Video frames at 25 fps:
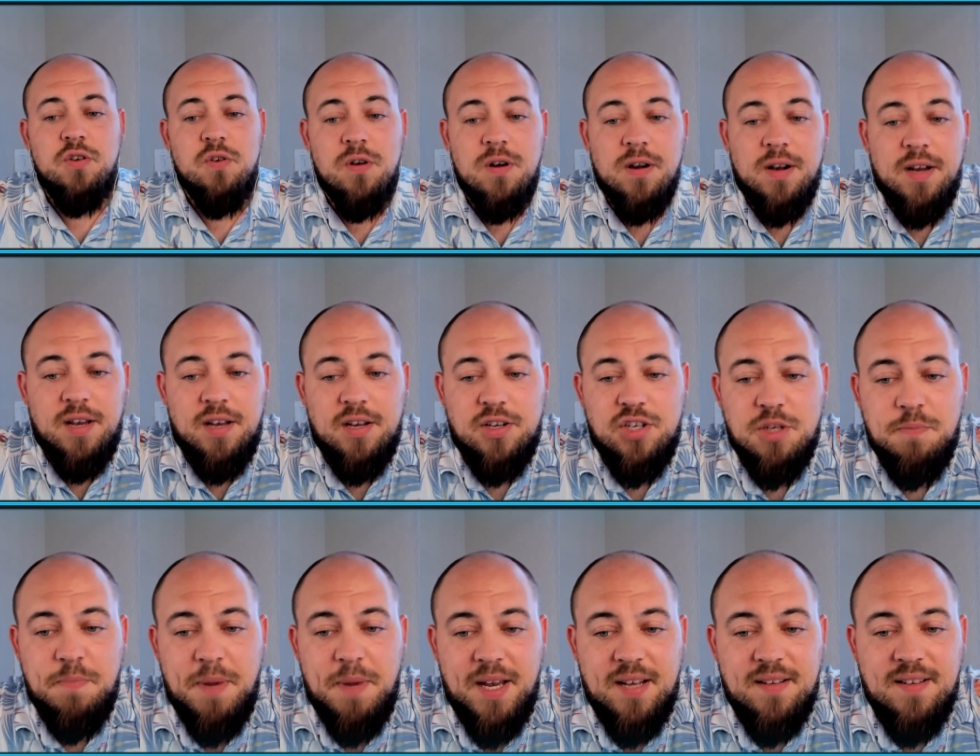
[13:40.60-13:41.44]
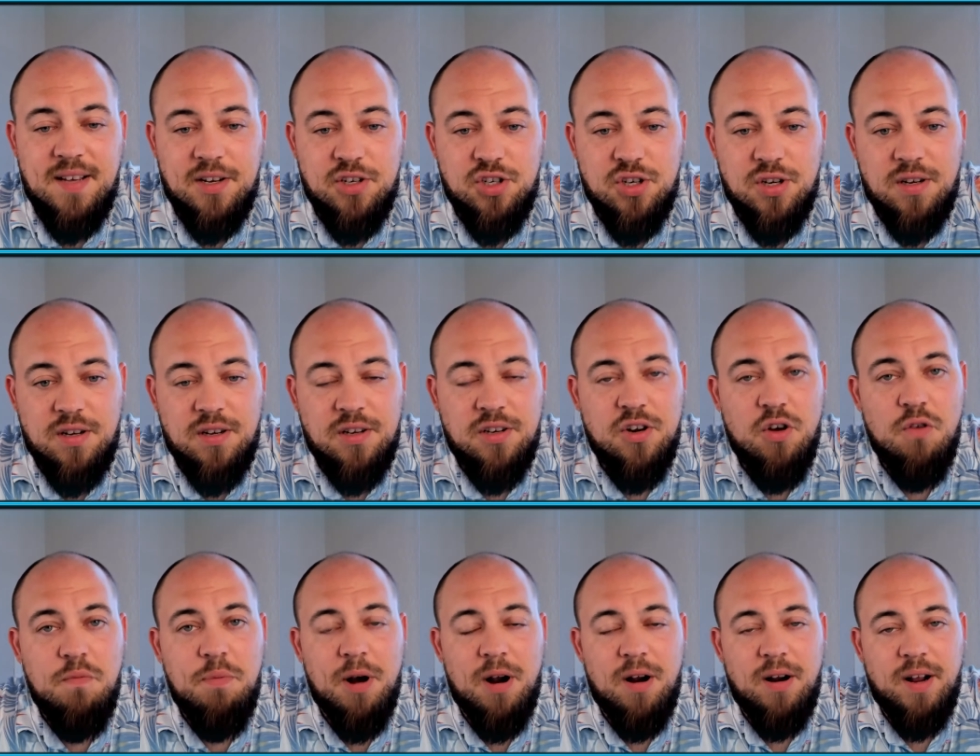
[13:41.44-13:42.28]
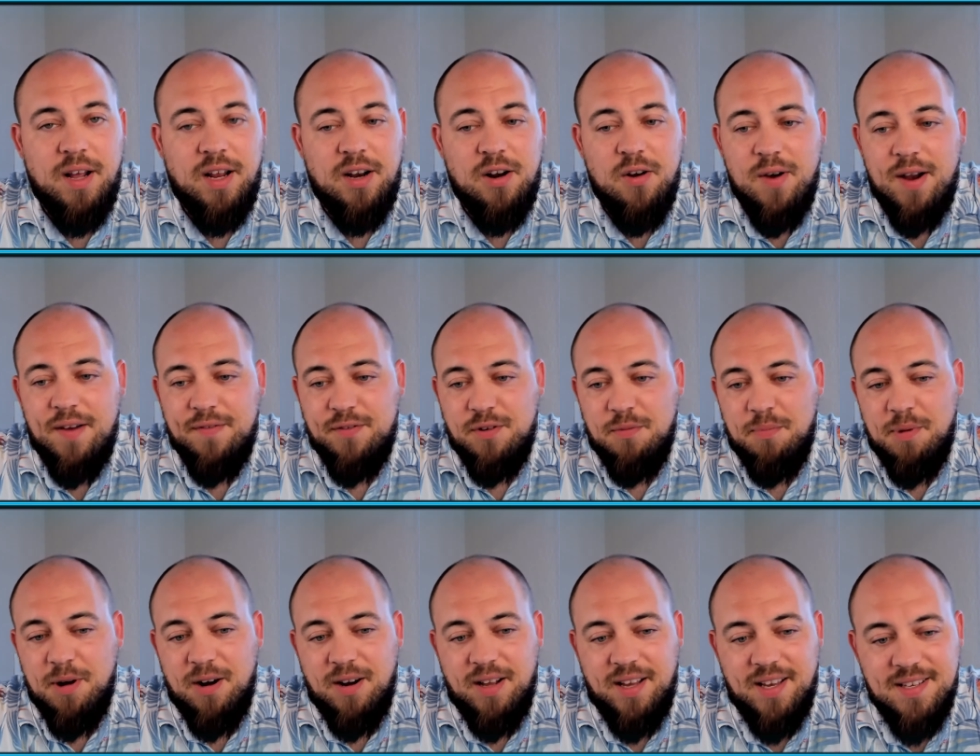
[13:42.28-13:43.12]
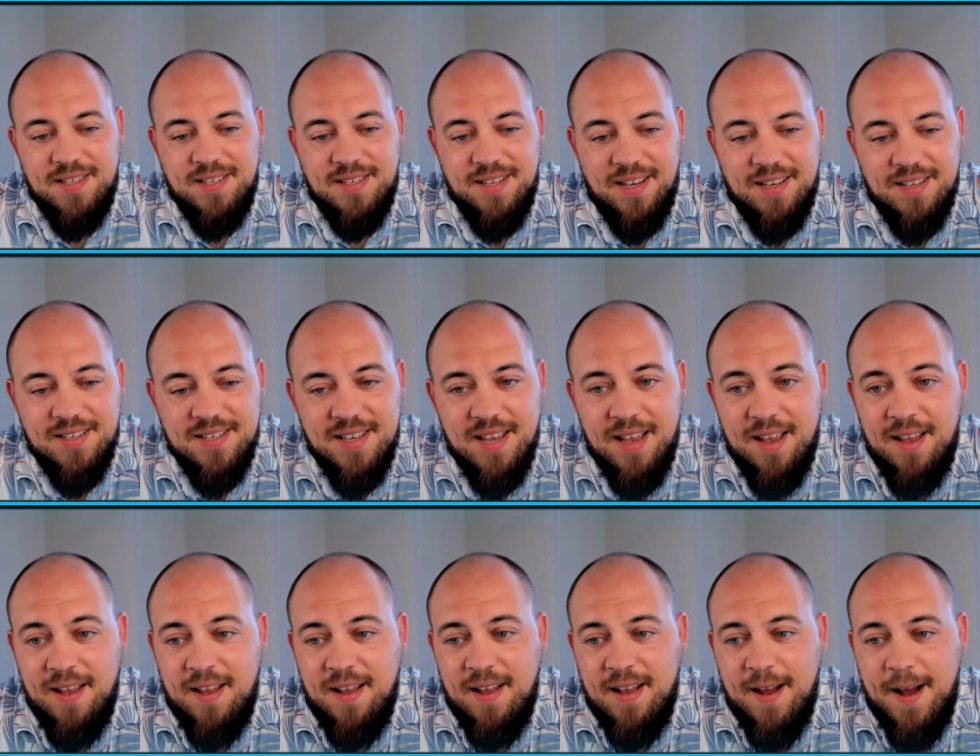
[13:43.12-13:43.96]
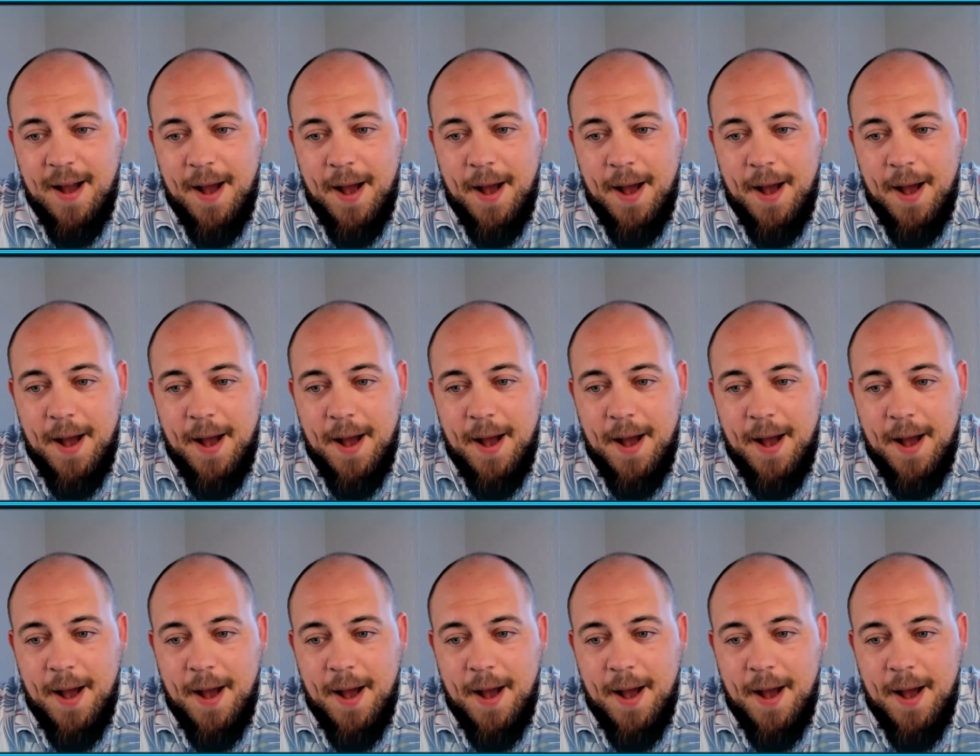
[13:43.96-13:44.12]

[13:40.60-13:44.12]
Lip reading: New York. Just pay attention. No party, no after party, he says.